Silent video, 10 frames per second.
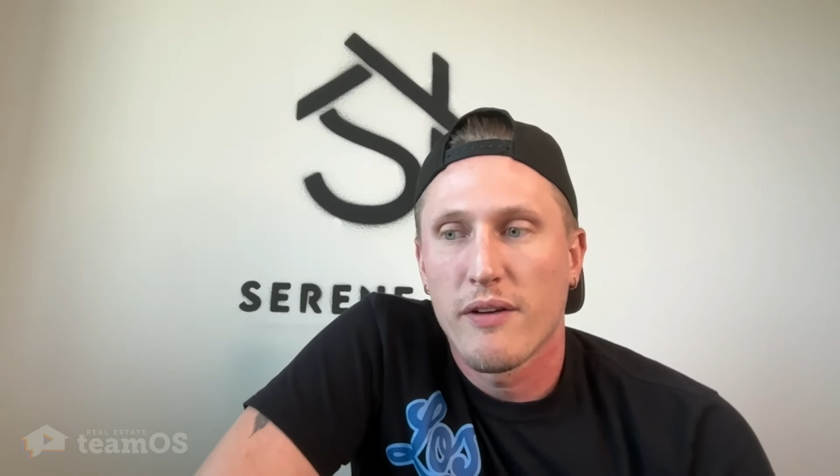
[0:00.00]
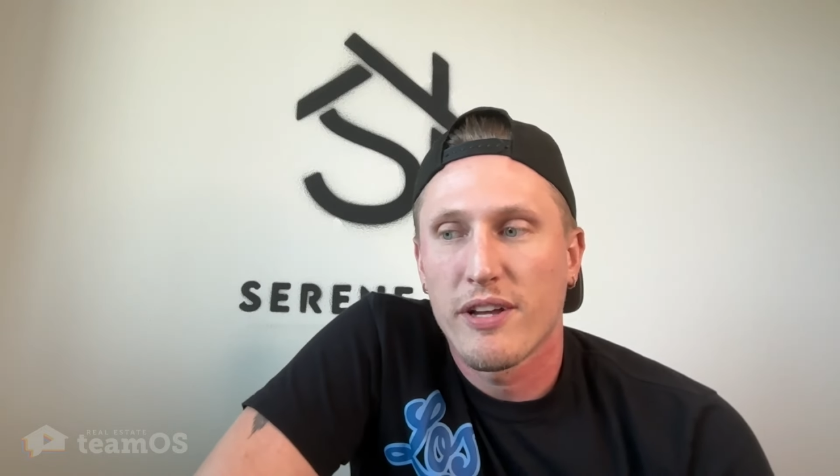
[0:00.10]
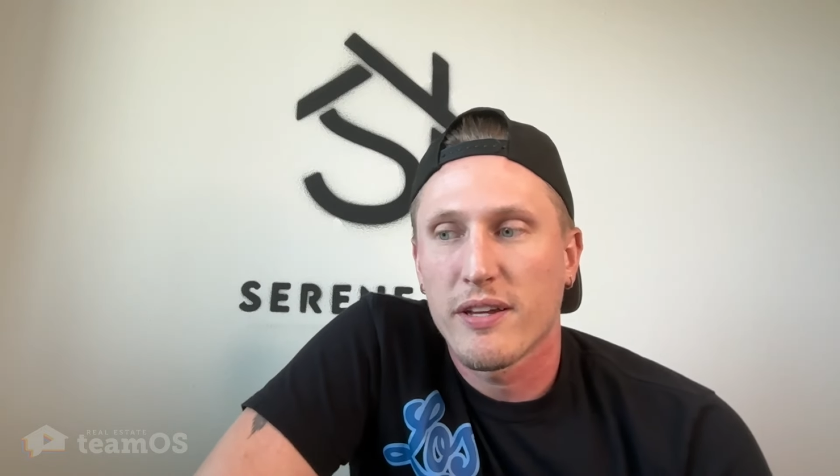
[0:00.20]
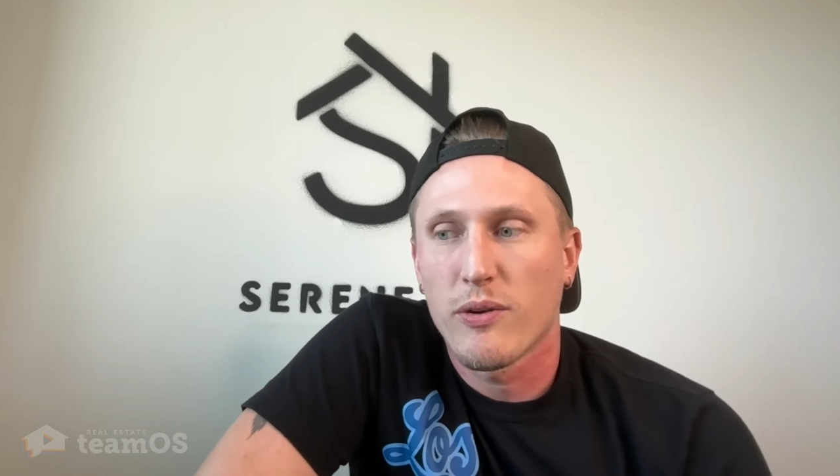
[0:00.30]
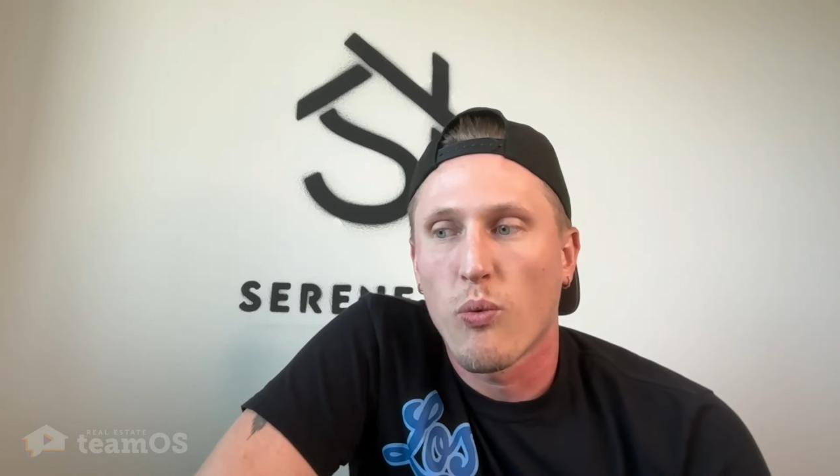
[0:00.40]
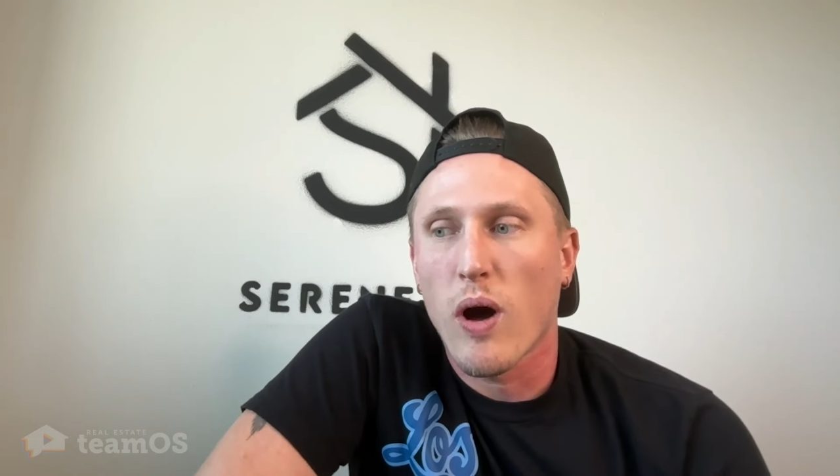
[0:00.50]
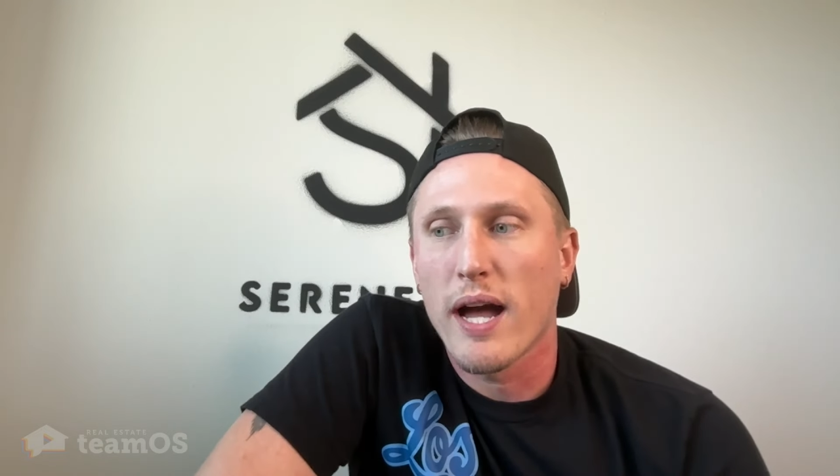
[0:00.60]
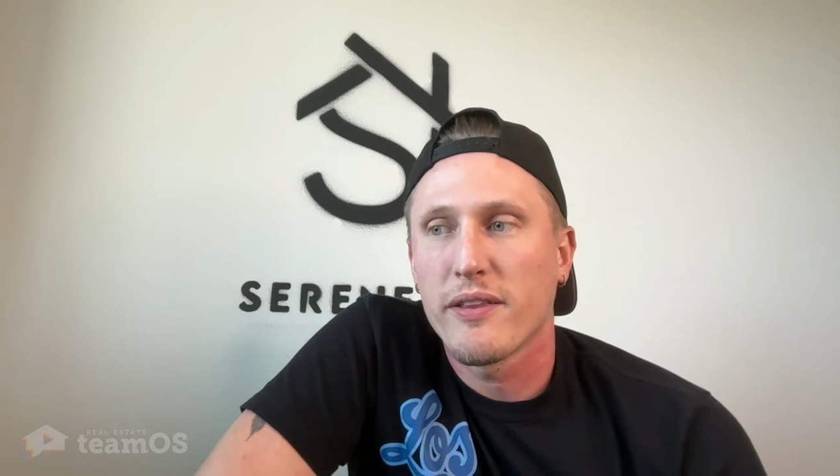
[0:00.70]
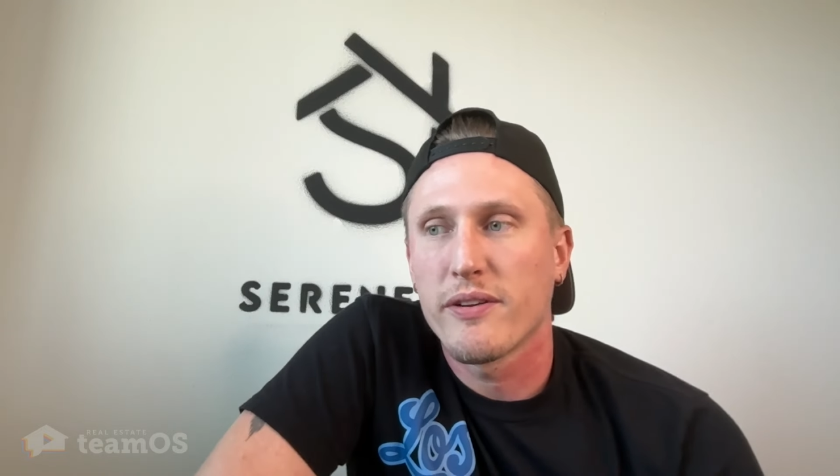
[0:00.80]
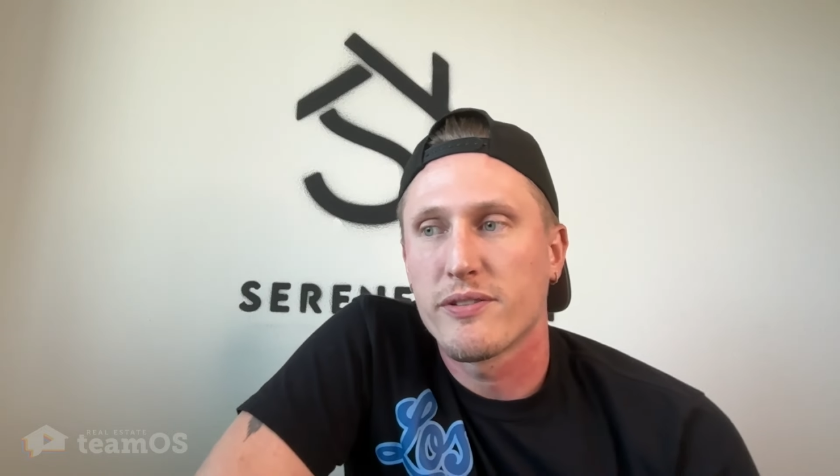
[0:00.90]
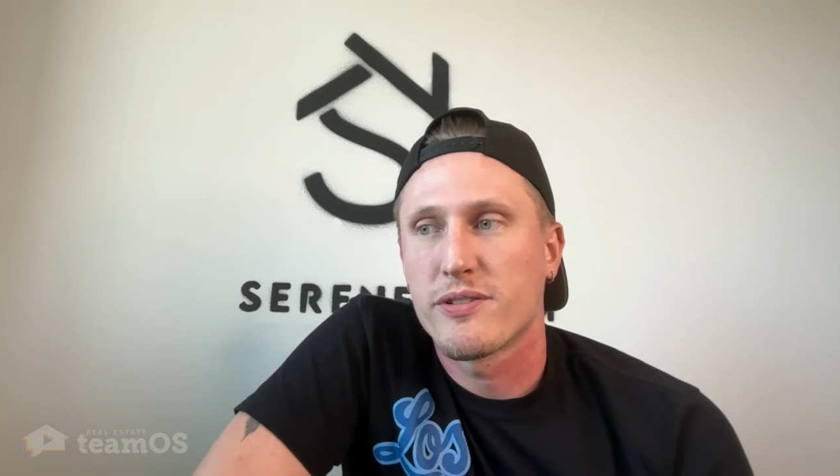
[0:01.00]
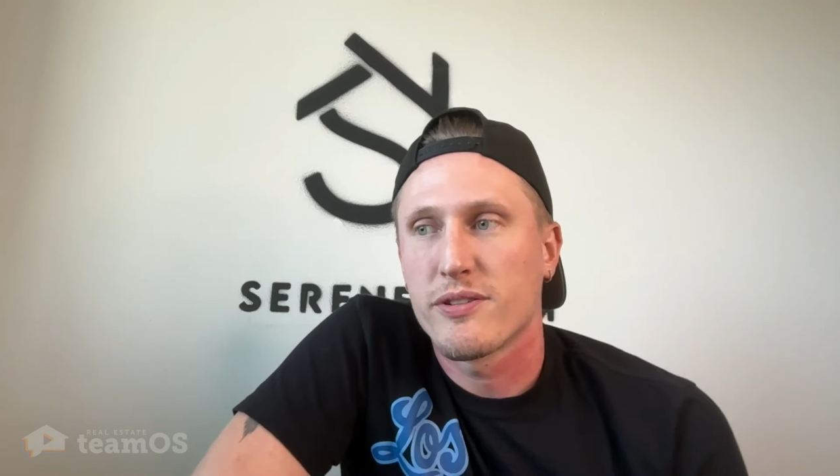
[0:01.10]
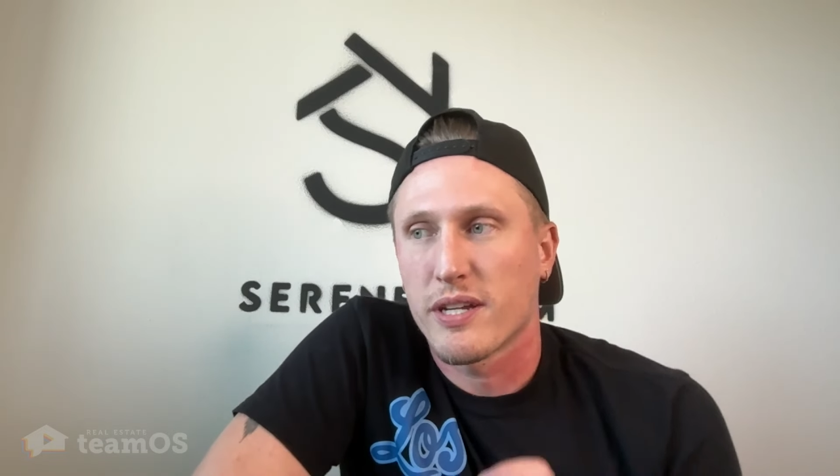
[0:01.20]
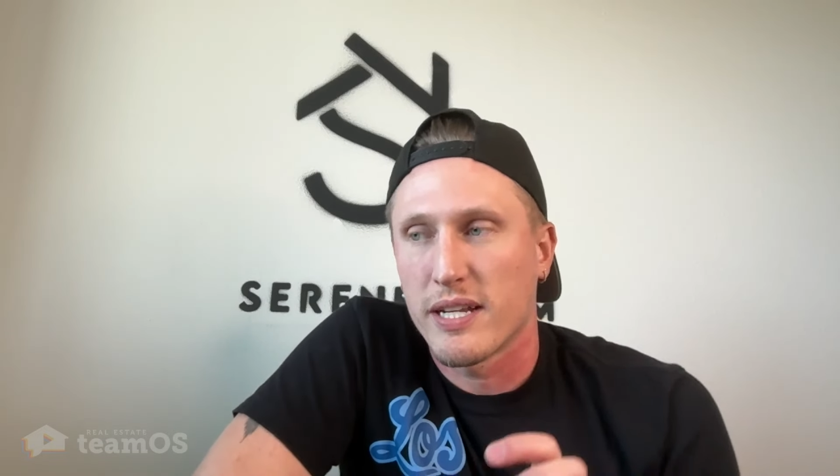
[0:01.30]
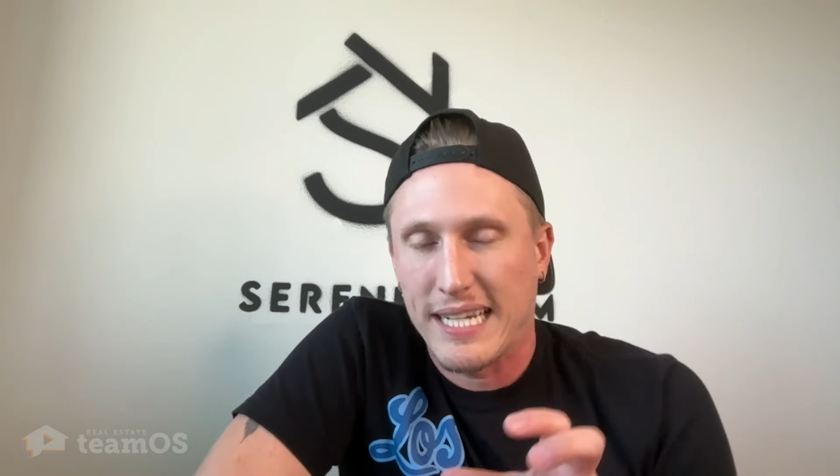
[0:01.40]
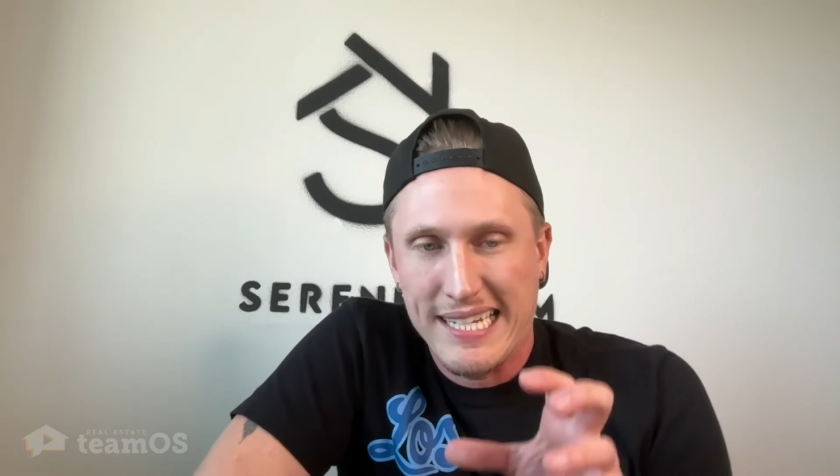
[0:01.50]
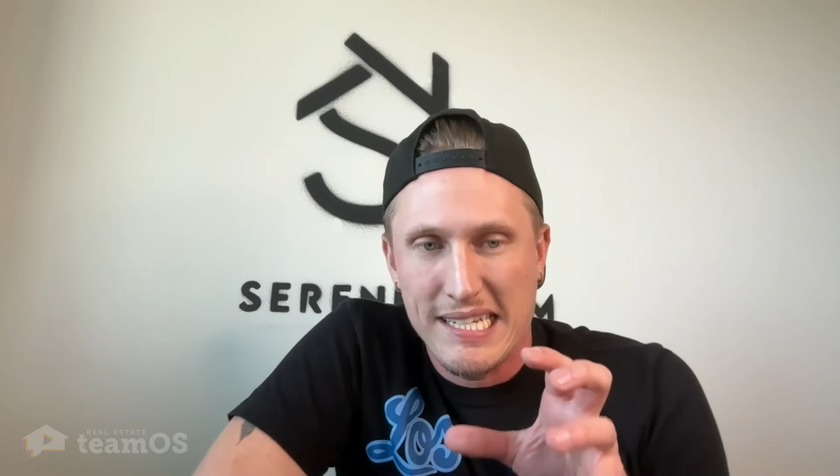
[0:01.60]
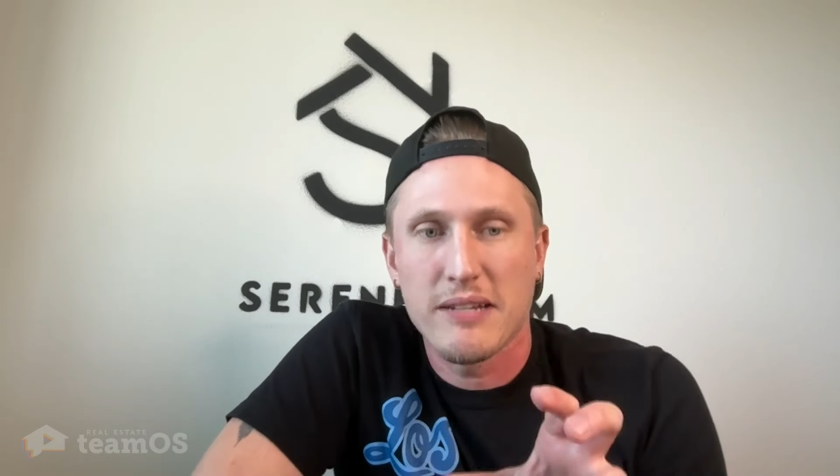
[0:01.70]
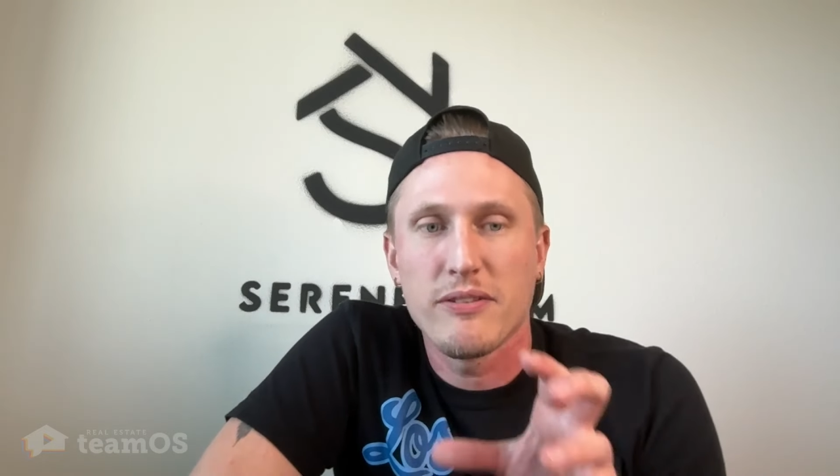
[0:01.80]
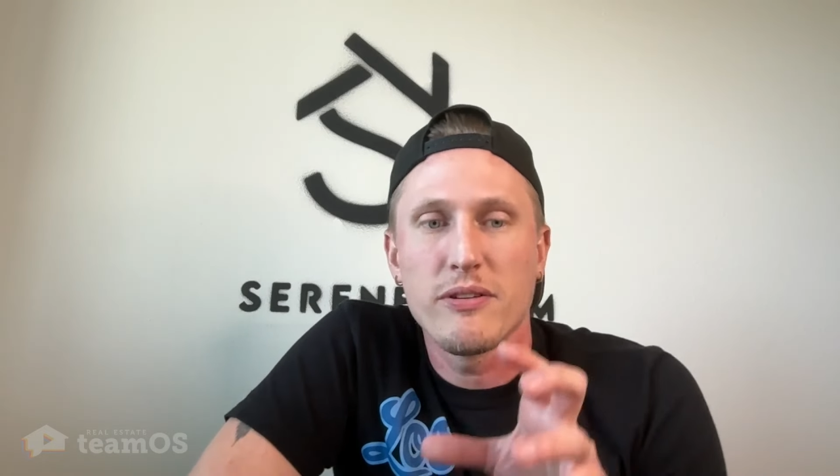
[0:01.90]
of I think why there's just going to
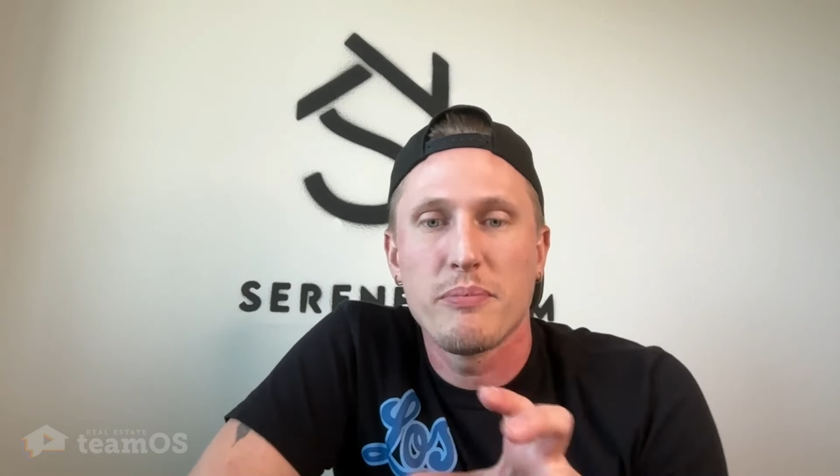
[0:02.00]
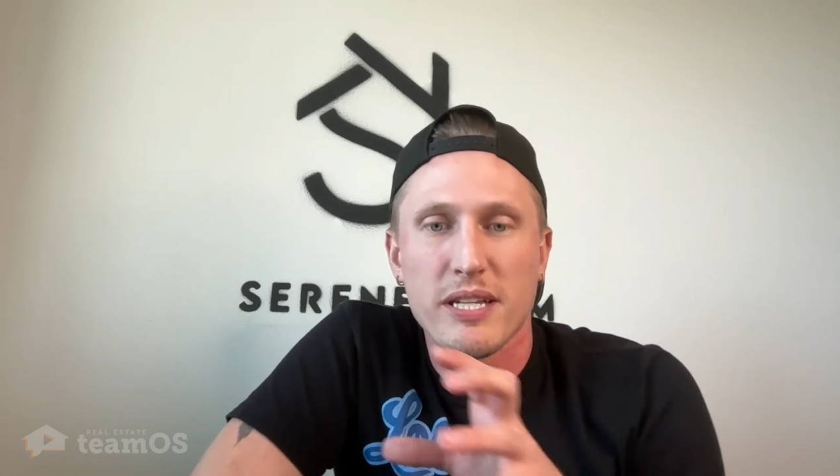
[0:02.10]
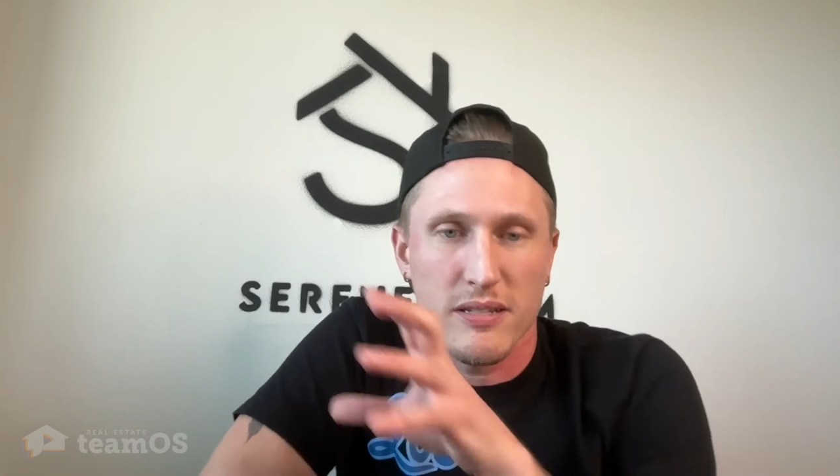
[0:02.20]
continue to be